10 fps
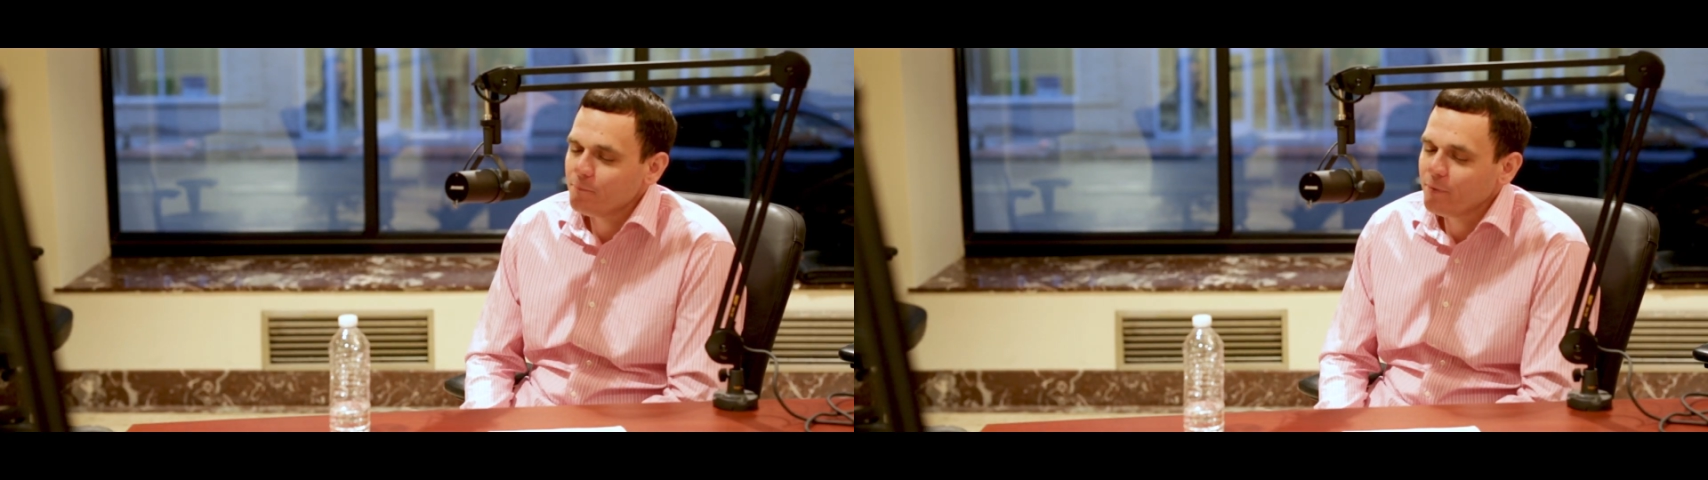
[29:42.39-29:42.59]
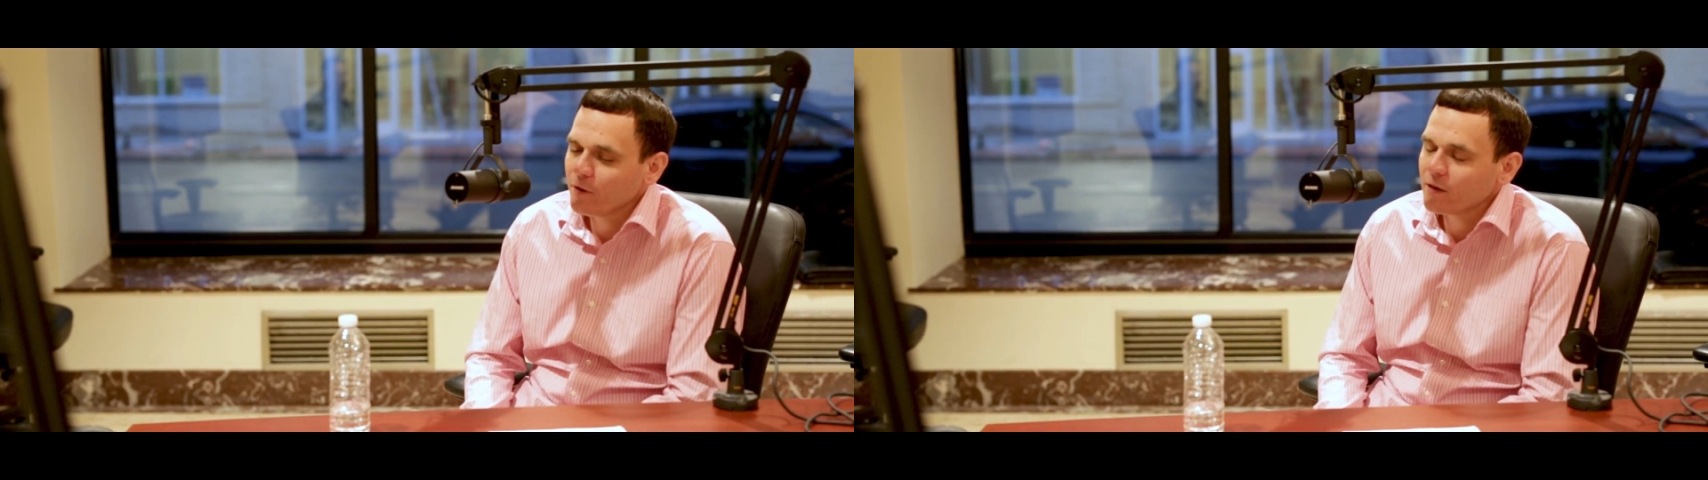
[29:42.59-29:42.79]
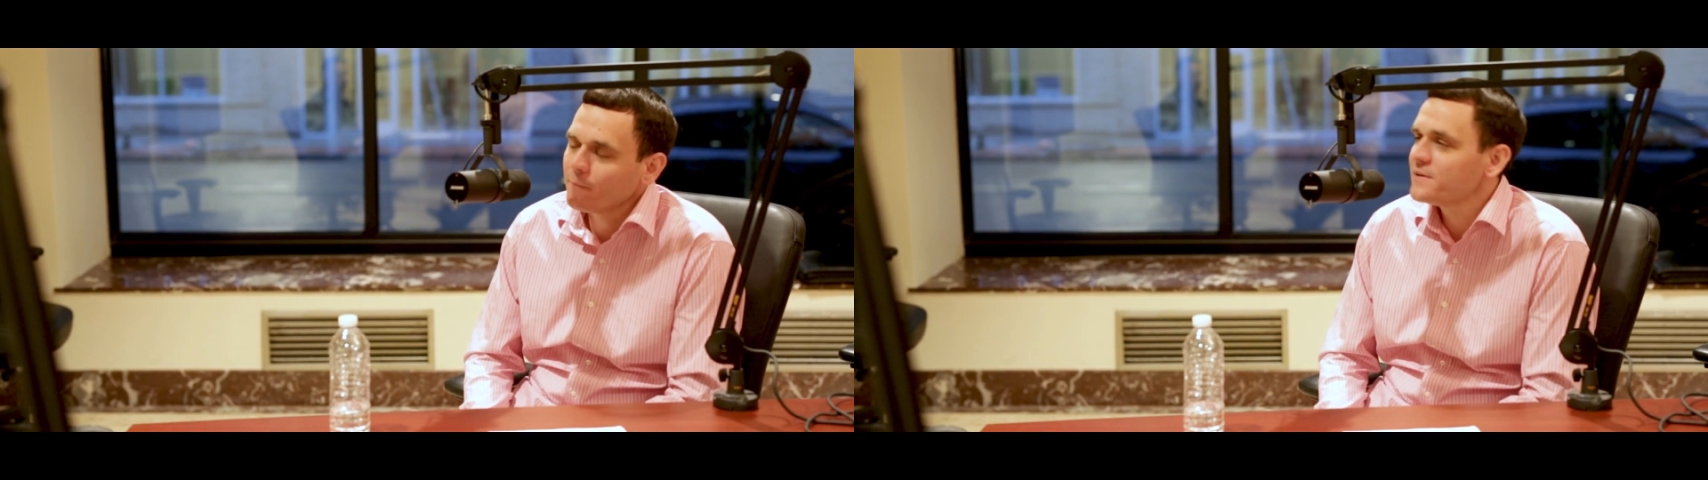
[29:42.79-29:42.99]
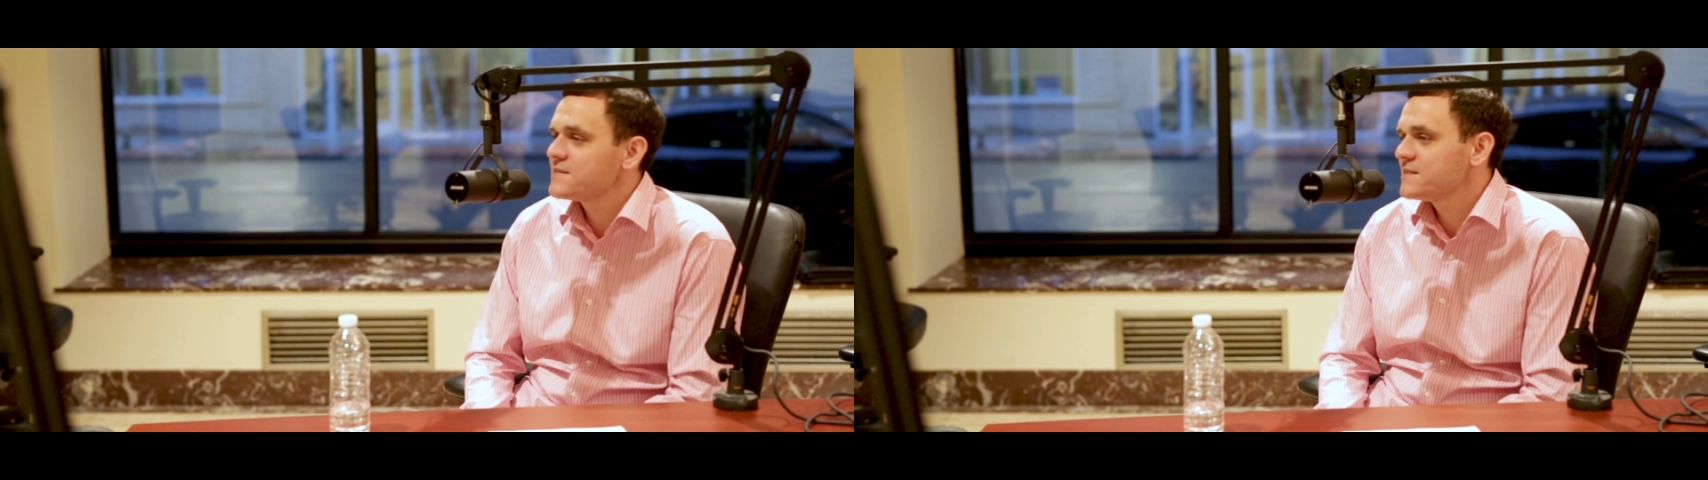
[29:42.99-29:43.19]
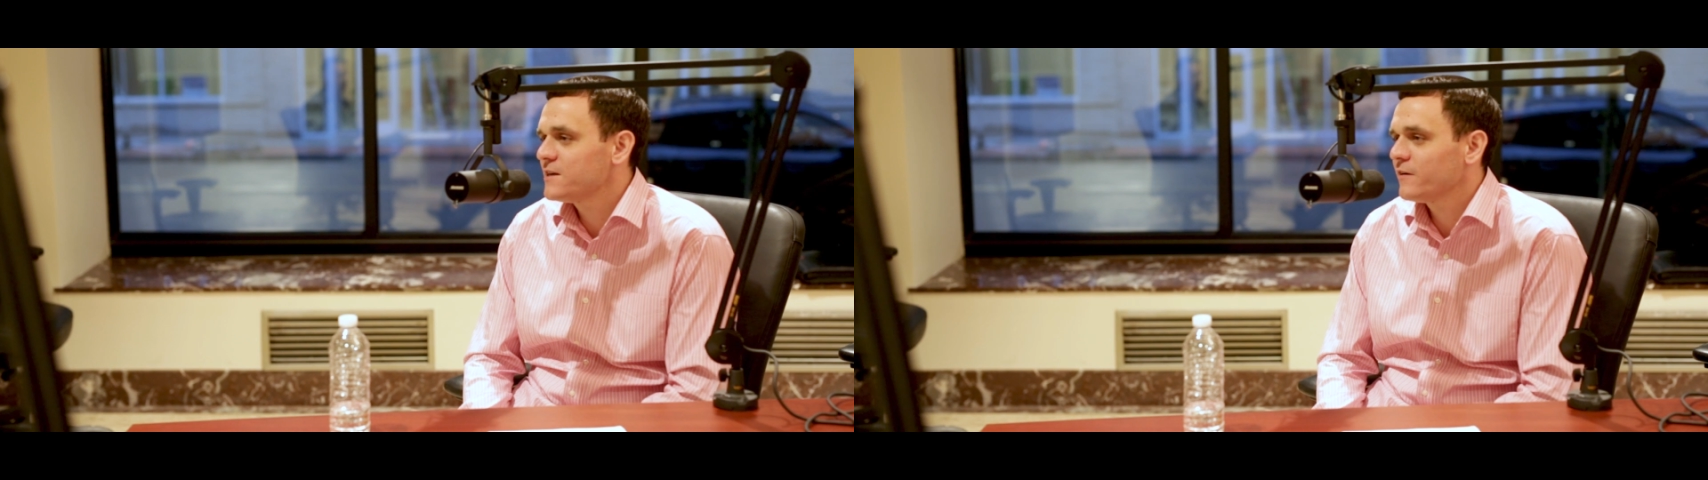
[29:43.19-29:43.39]
building a
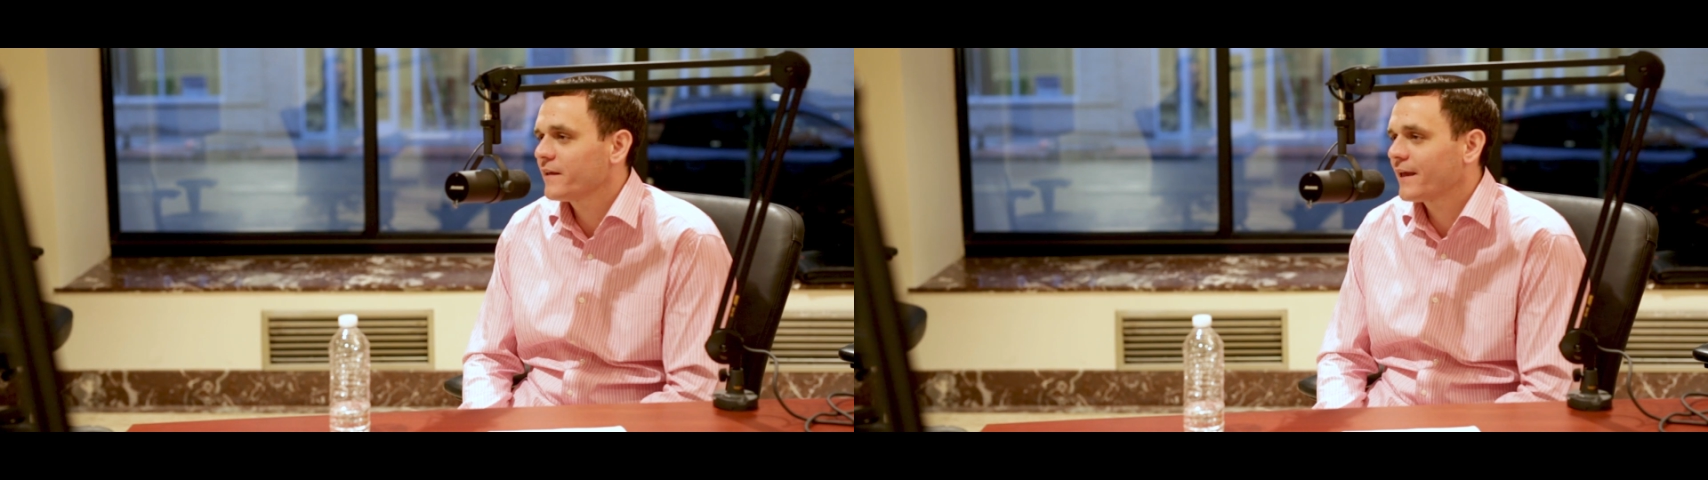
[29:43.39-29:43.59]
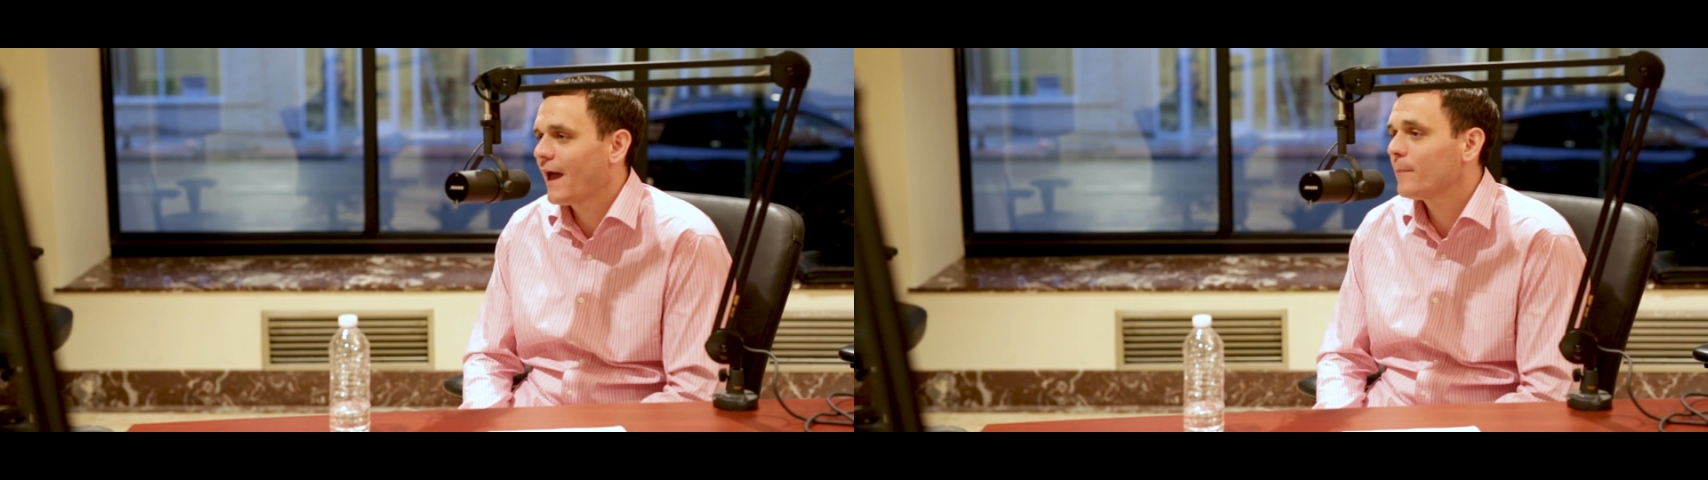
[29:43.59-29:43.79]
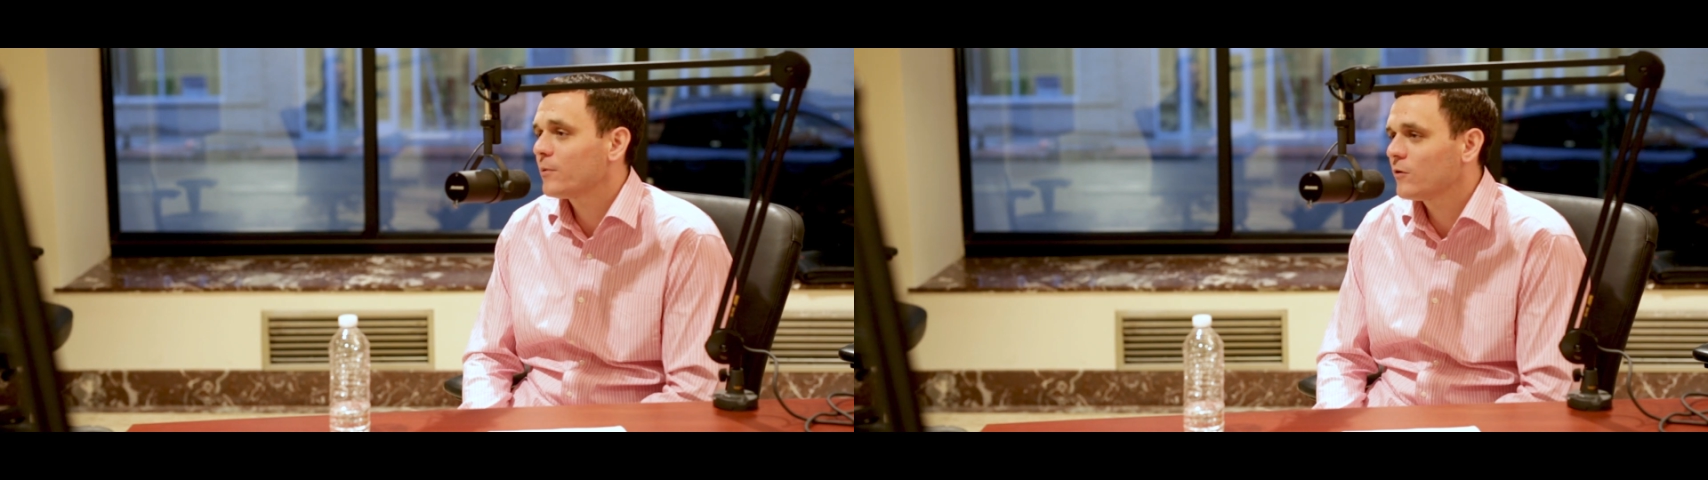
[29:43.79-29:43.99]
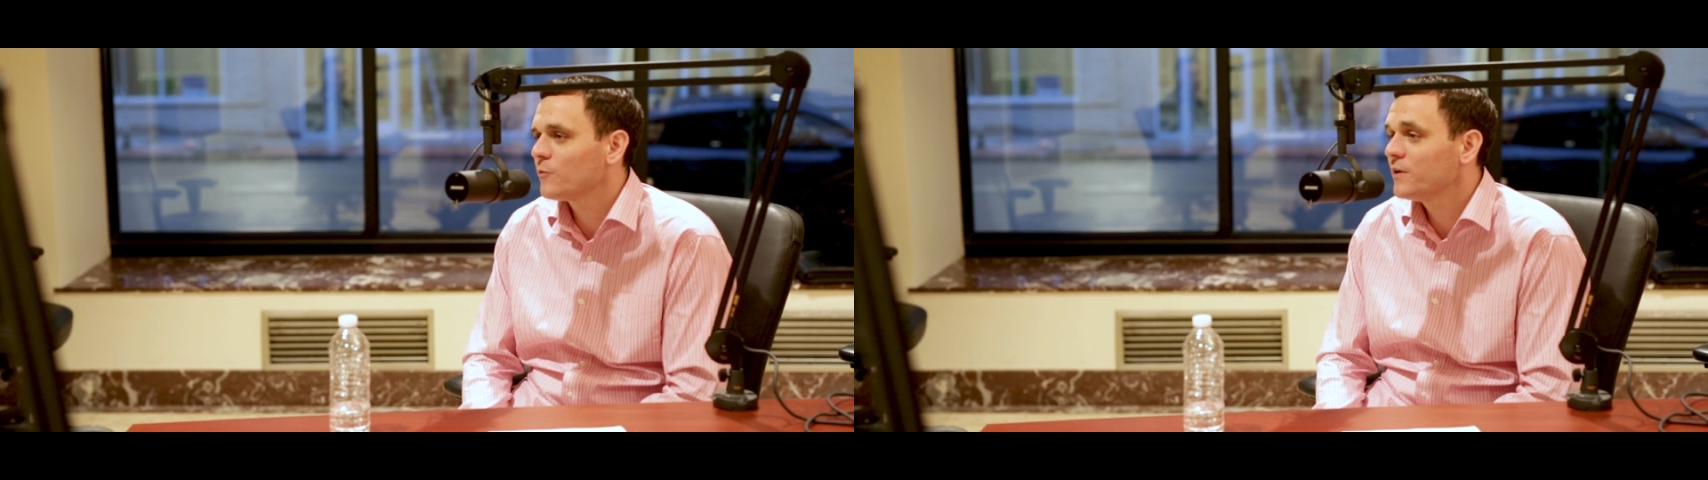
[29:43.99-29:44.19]
business here in the capital